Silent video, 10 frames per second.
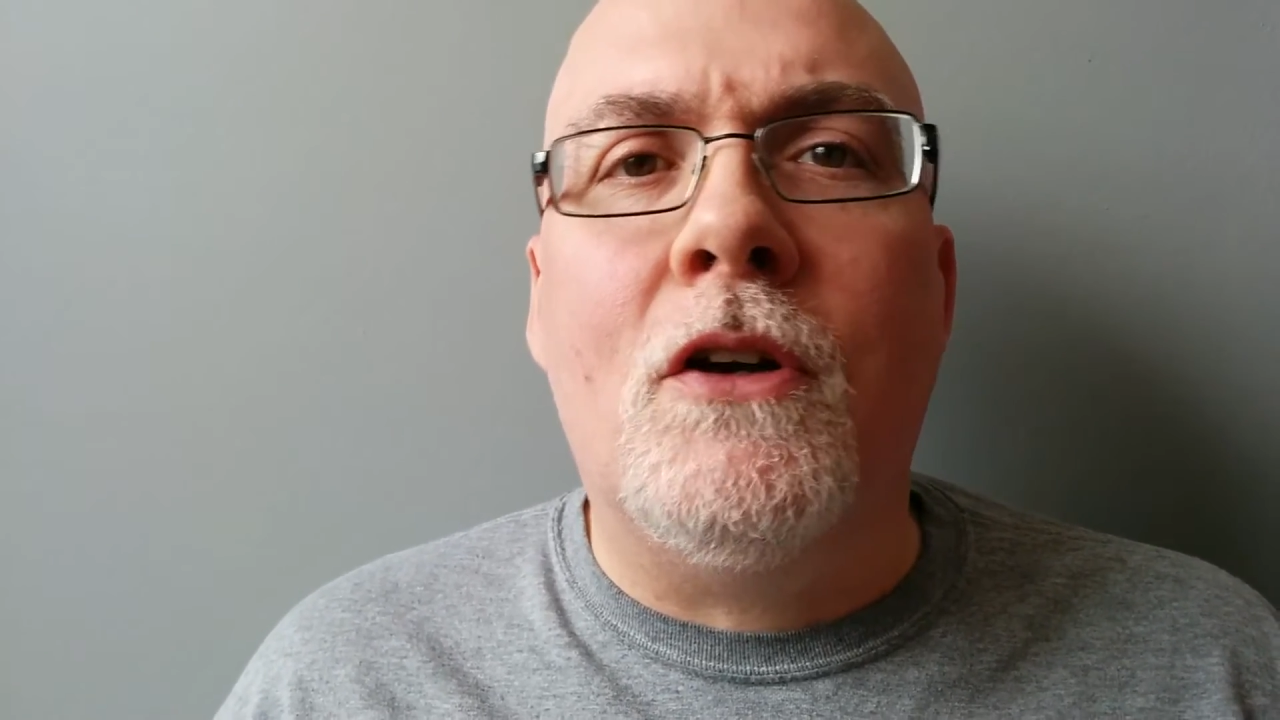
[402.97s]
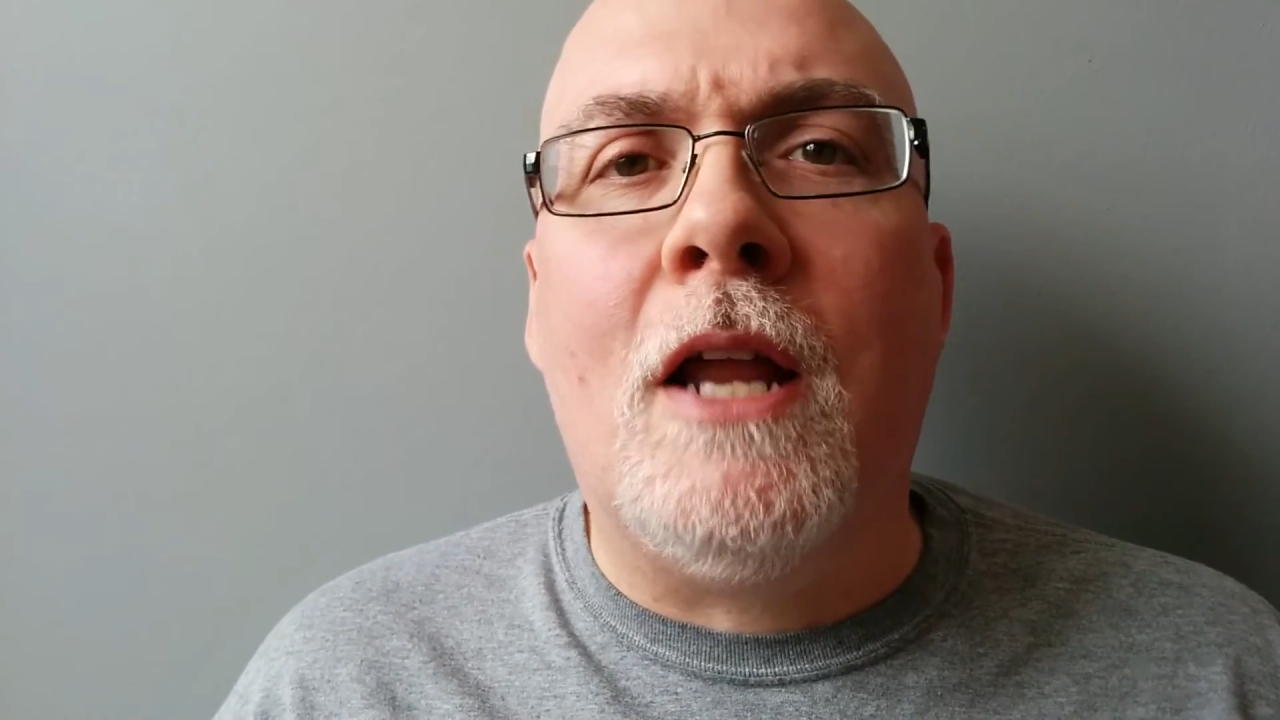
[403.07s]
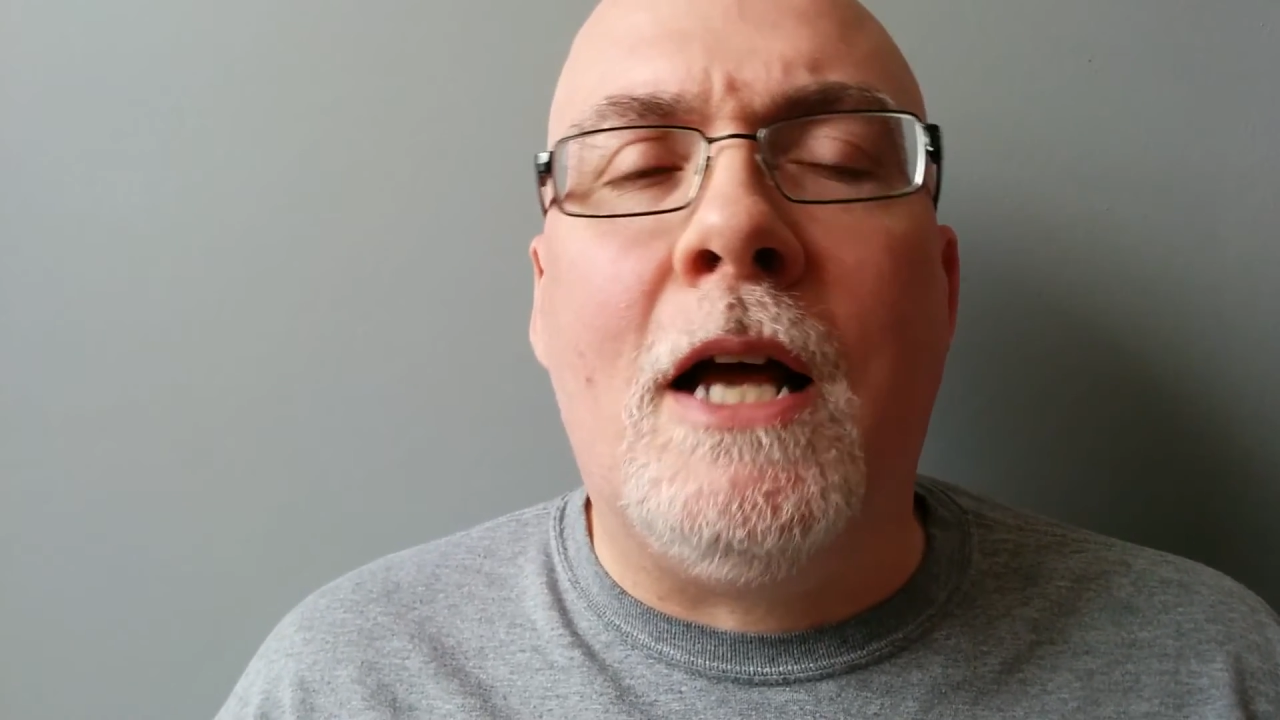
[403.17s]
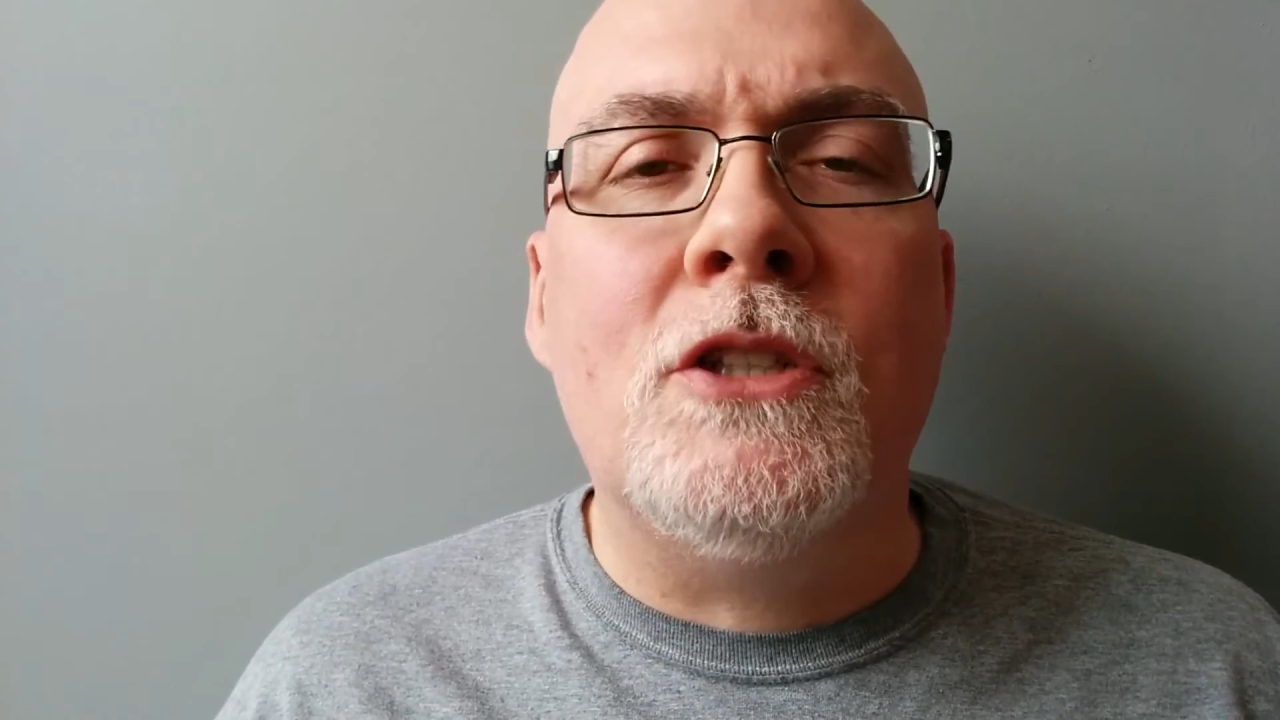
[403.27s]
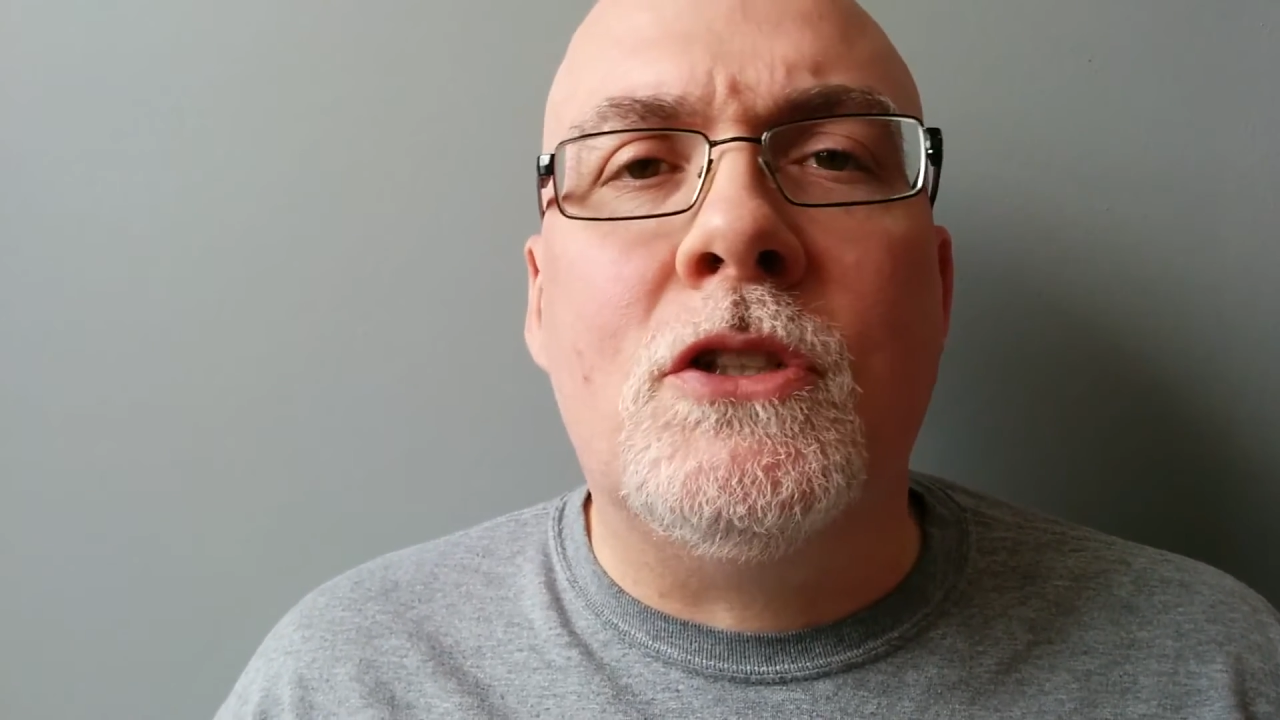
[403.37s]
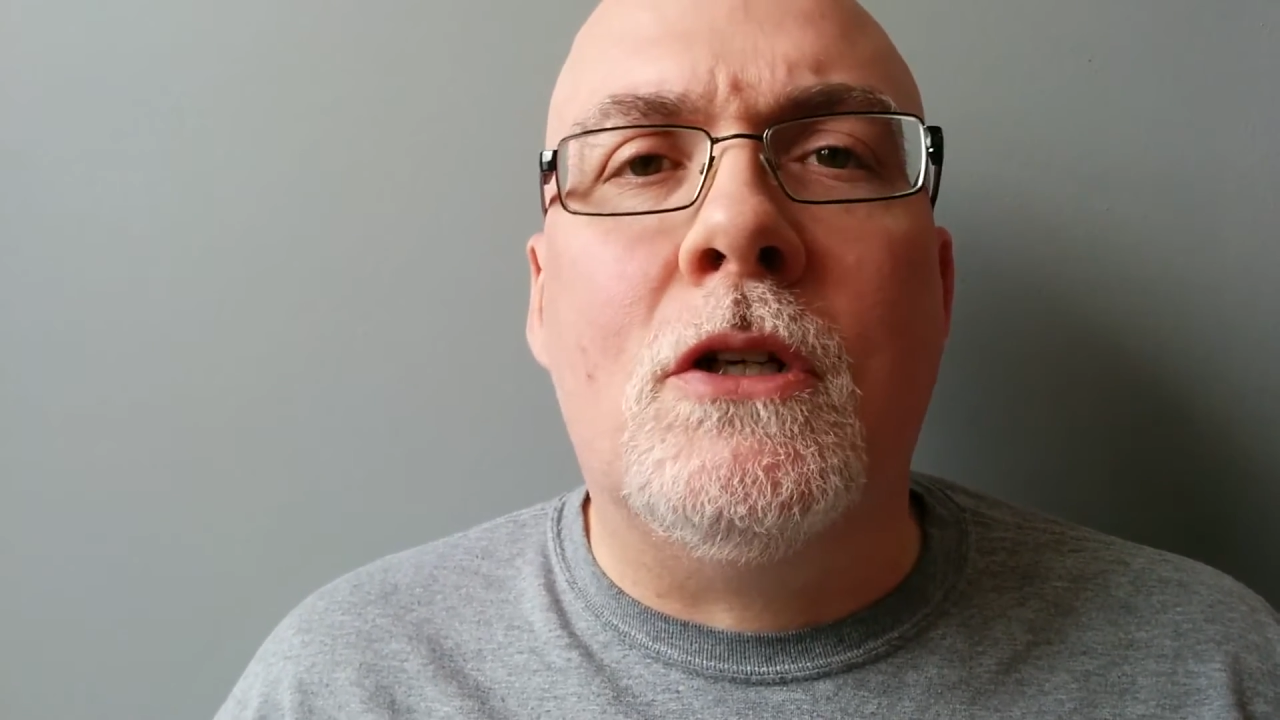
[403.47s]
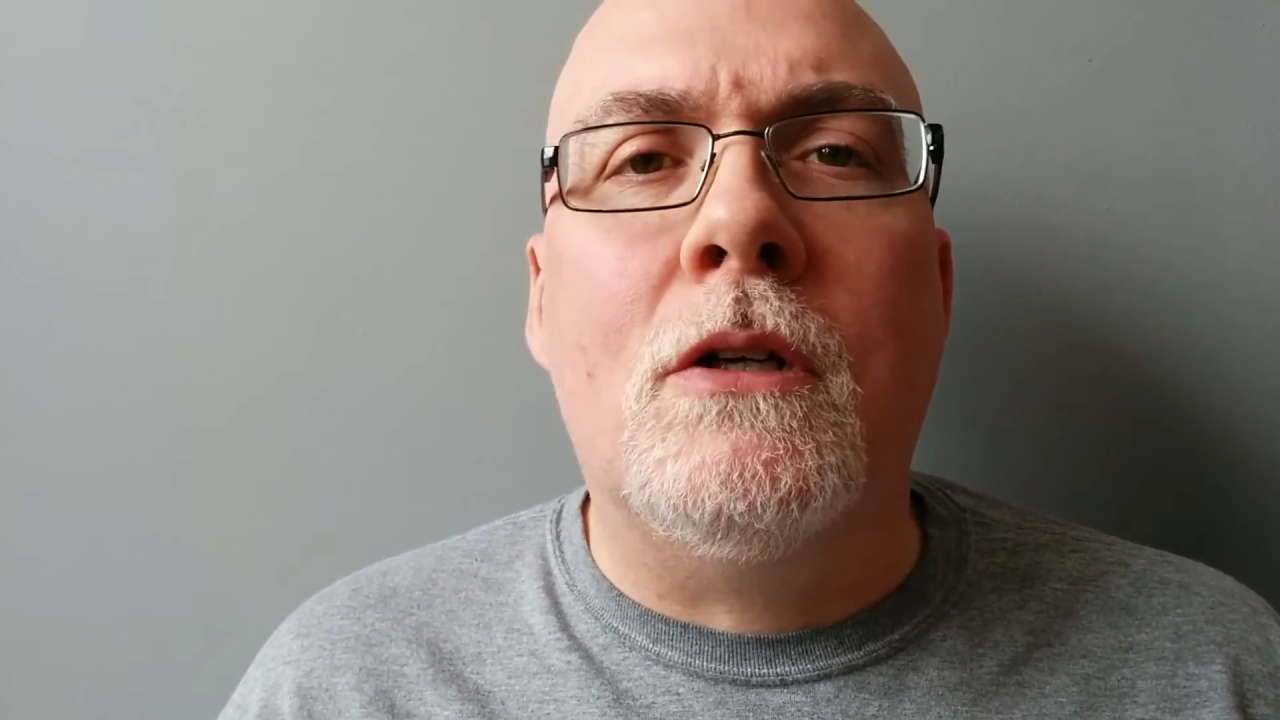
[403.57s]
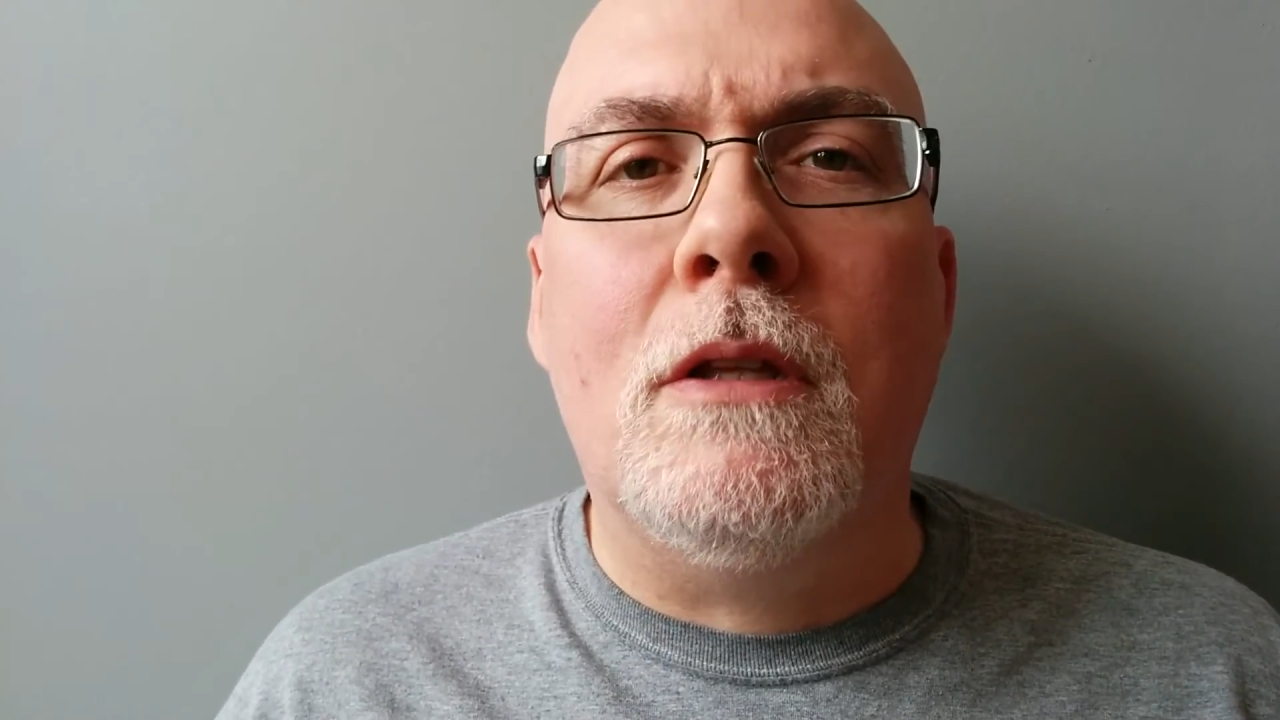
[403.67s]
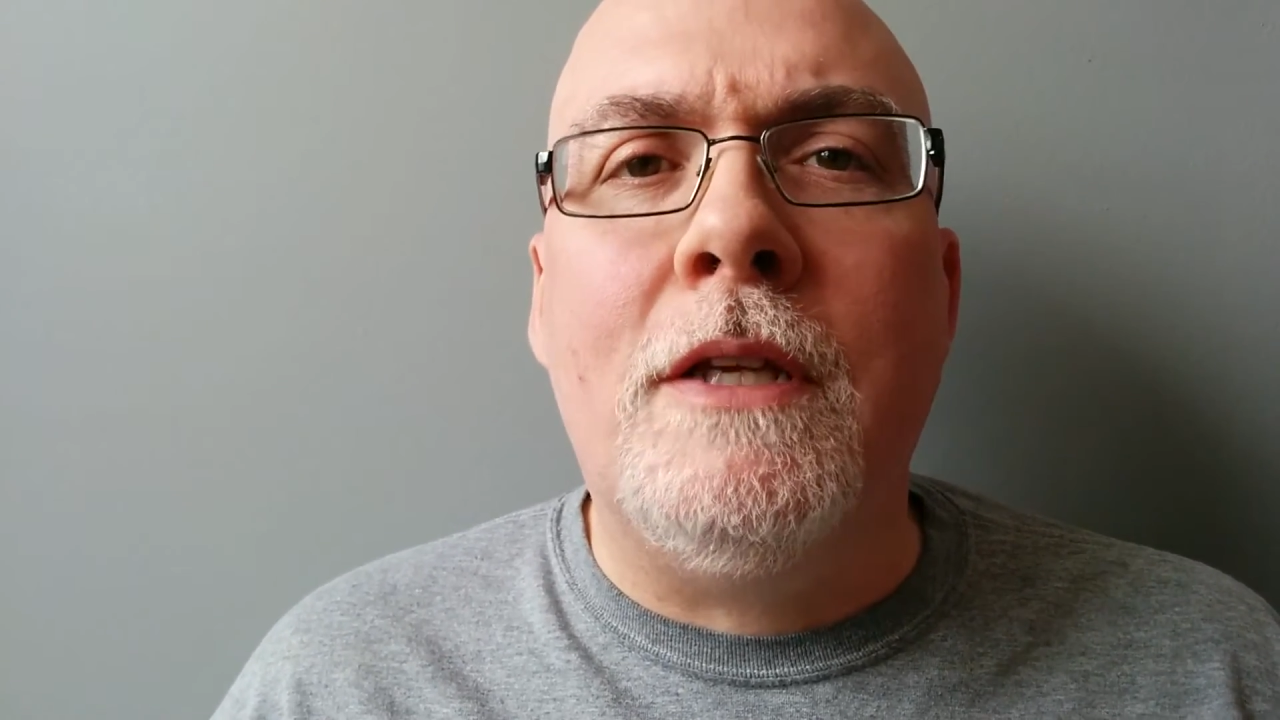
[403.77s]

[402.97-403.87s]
you're not sure,